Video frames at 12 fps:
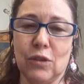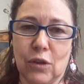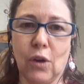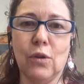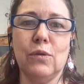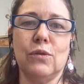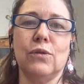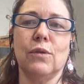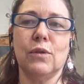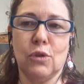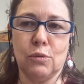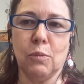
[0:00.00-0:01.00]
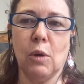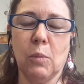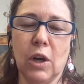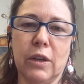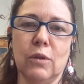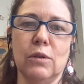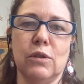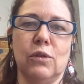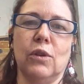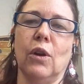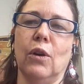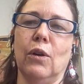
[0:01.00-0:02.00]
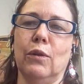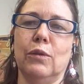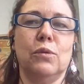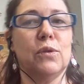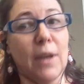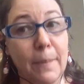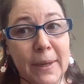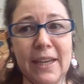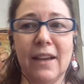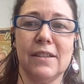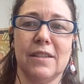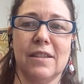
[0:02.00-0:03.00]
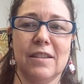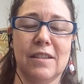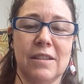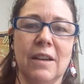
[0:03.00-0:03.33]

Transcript: those small molecules go to somebody else's,